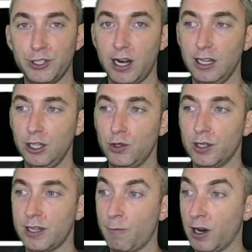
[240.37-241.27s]
that it
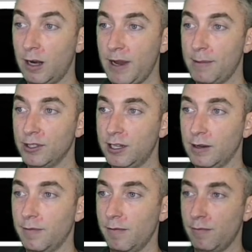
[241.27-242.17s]
uses, and we're going to be able
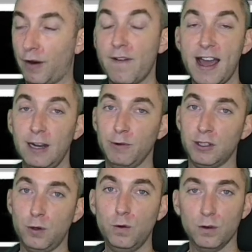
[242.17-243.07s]
to provide it with
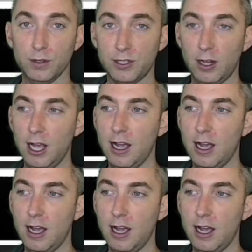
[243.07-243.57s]
tools